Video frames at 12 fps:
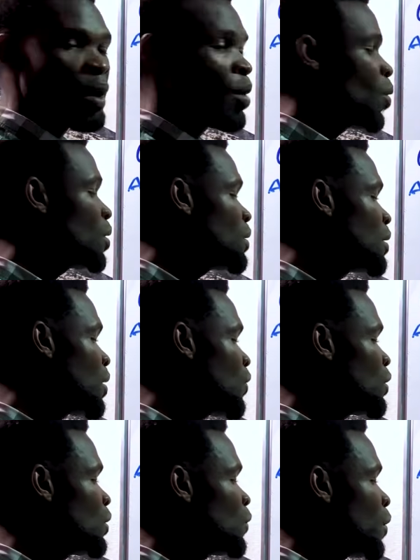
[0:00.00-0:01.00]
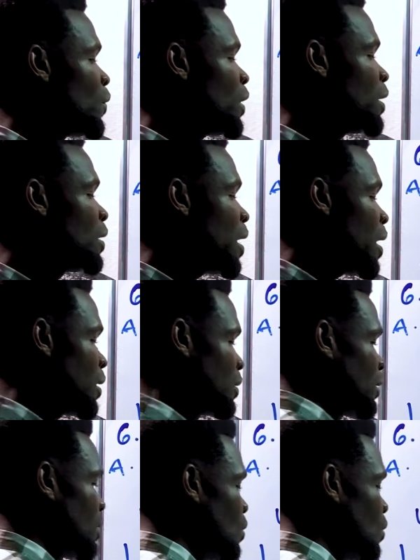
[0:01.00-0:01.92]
What's the derivative of ln x?